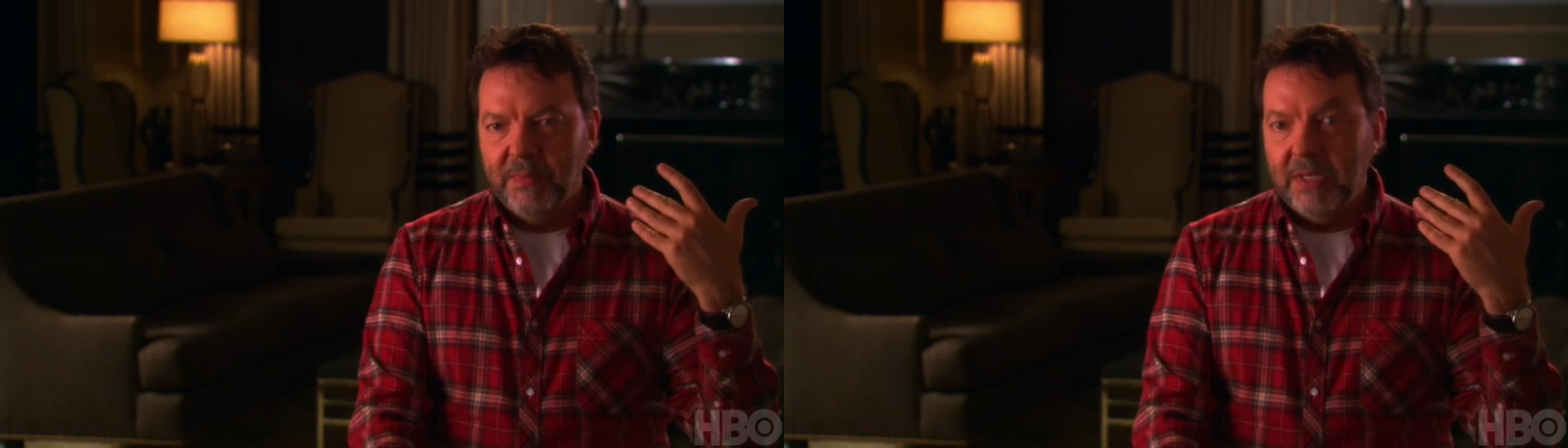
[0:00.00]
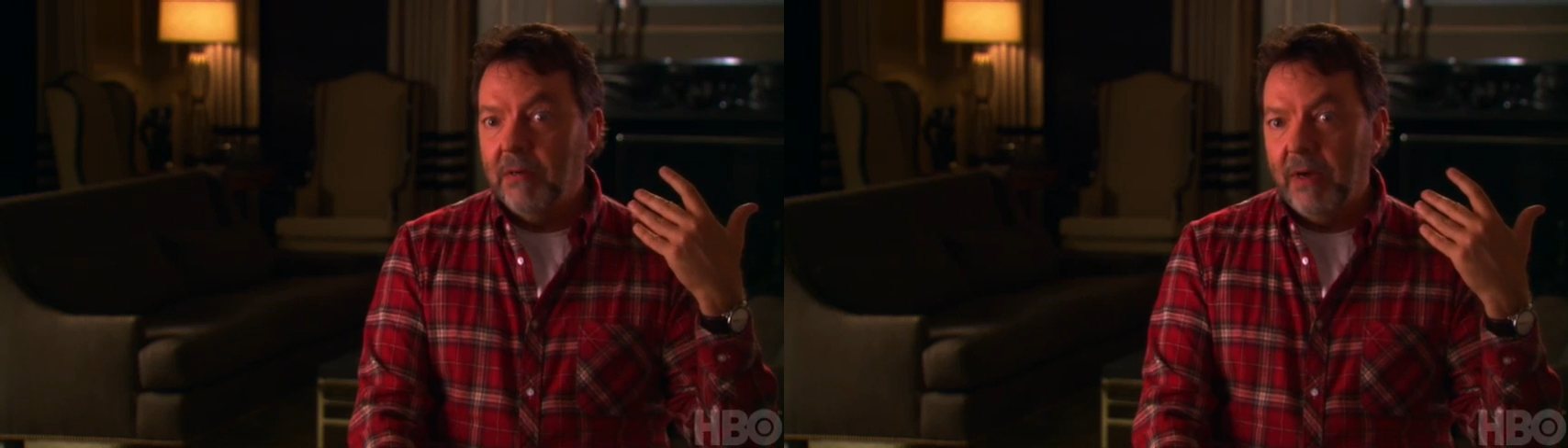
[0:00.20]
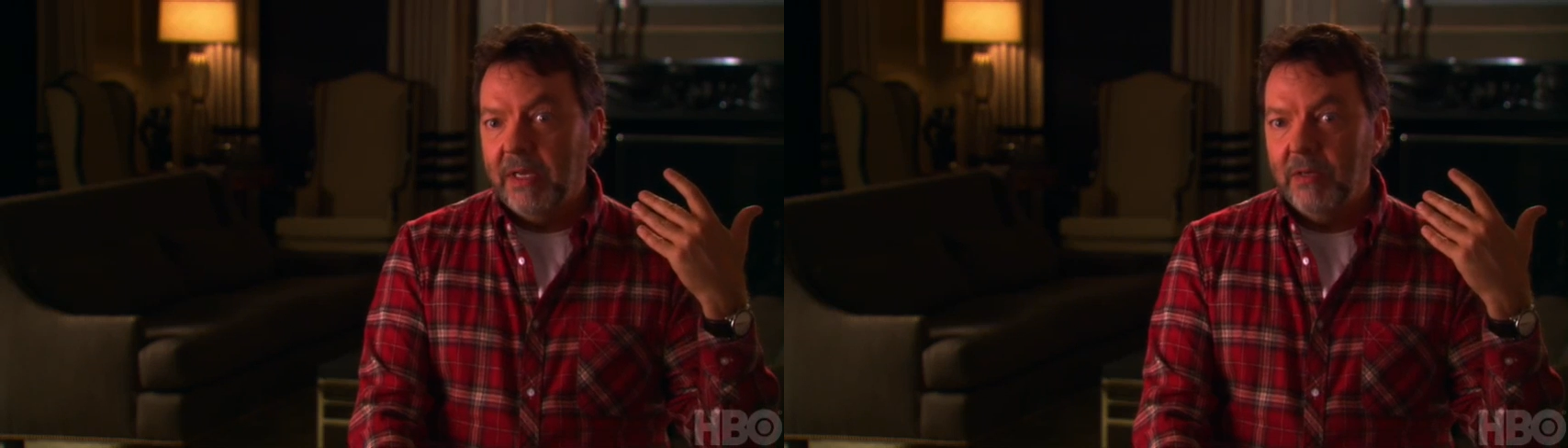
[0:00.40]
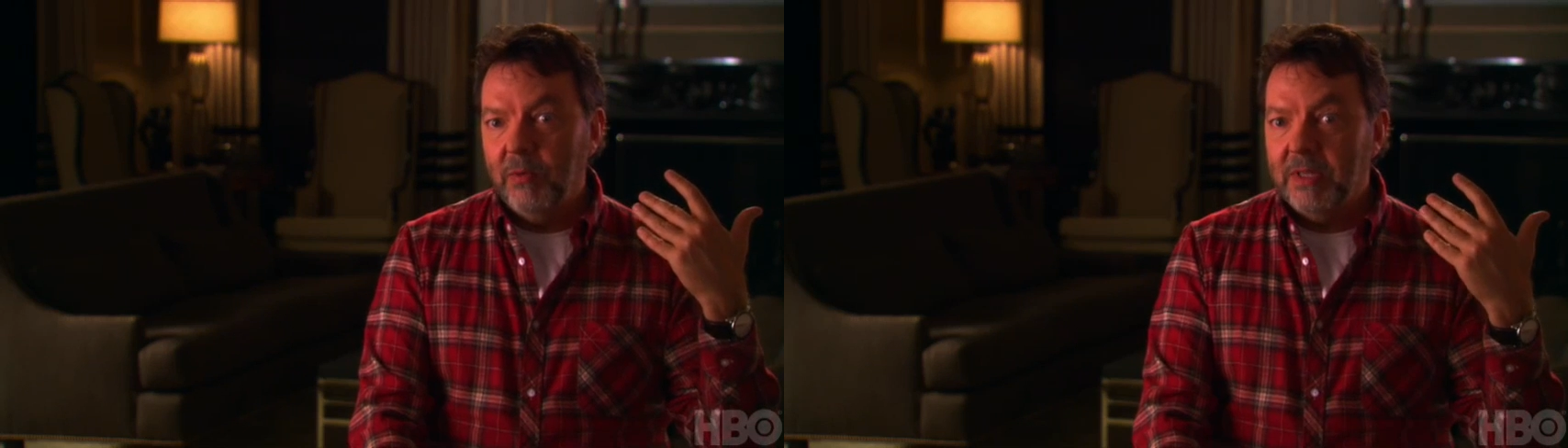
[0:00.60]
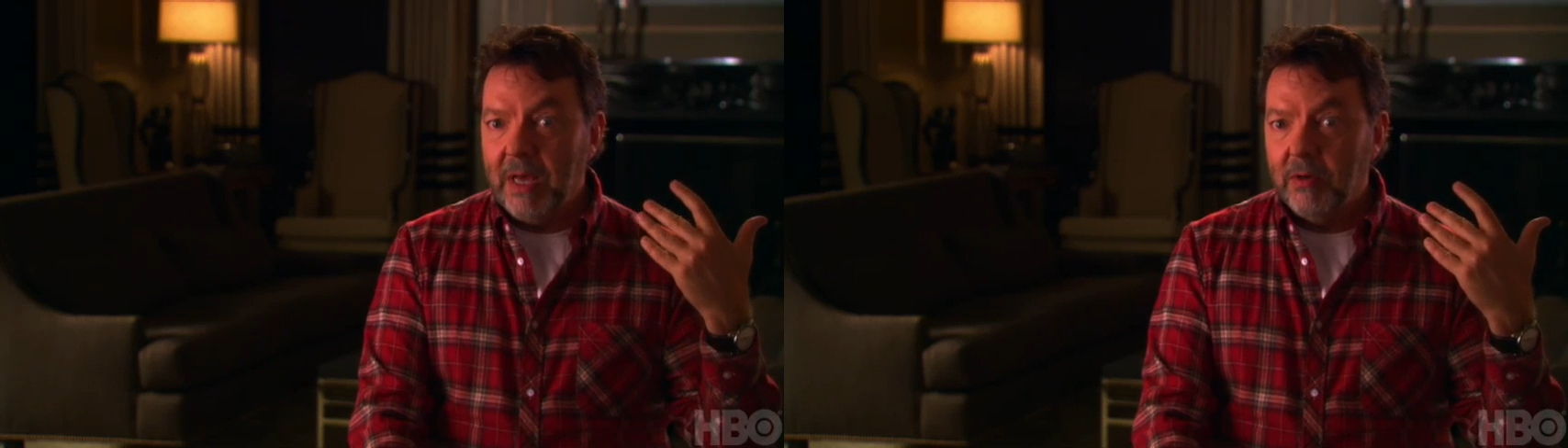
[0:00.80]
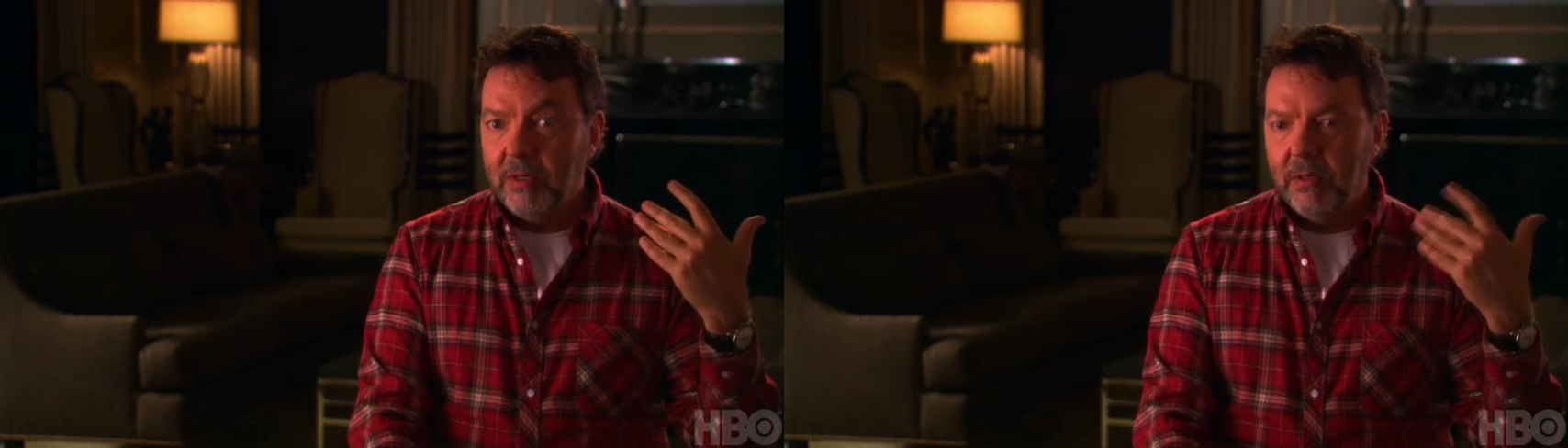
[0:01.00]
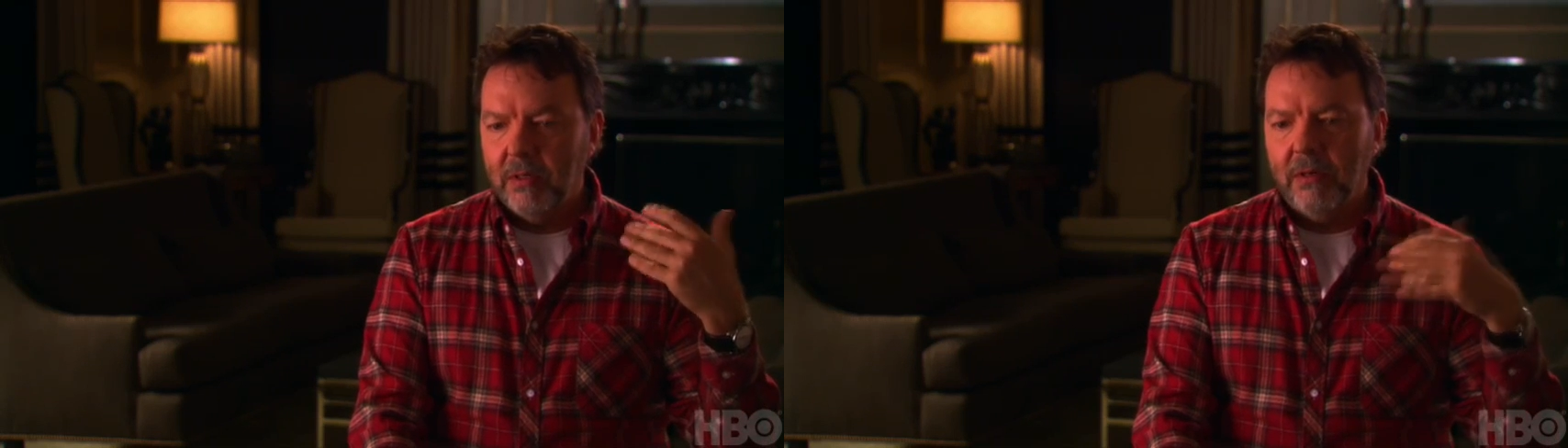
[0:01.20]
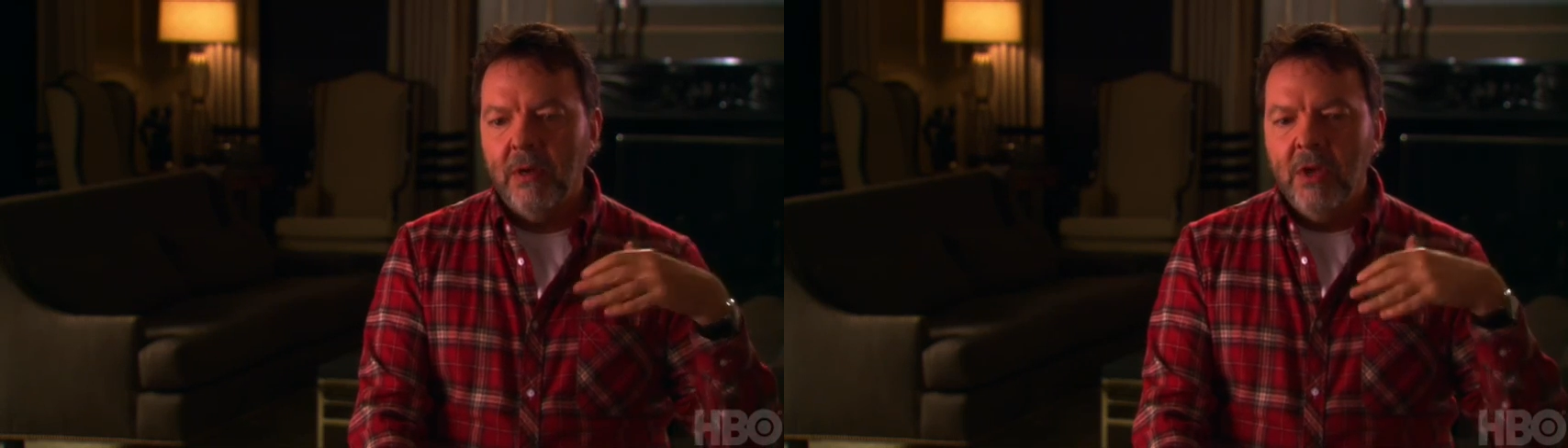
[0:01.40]
be like without
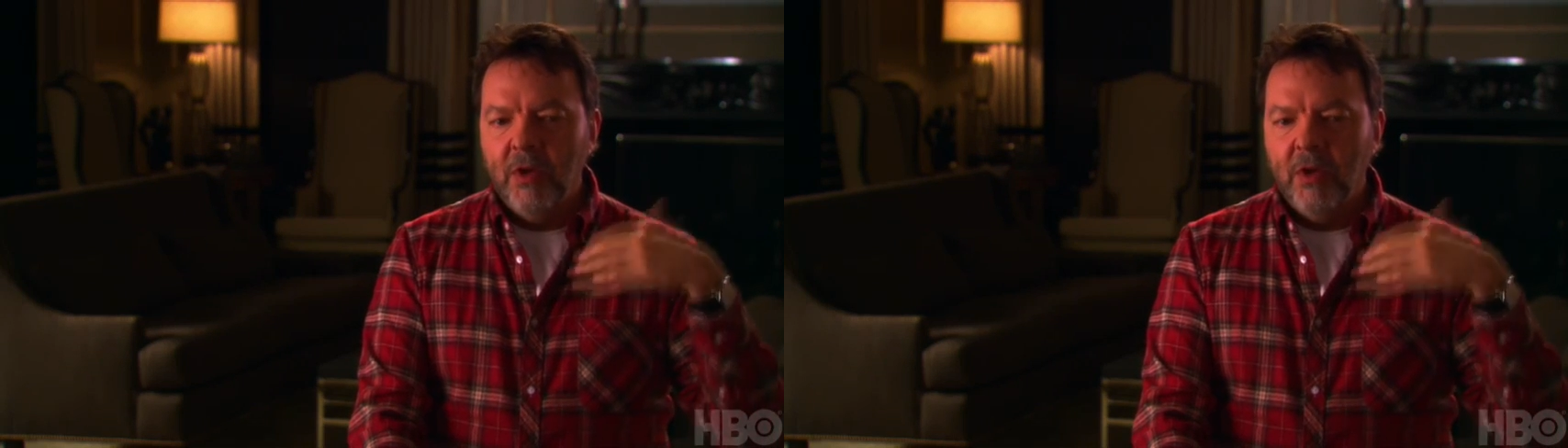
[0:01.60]
her,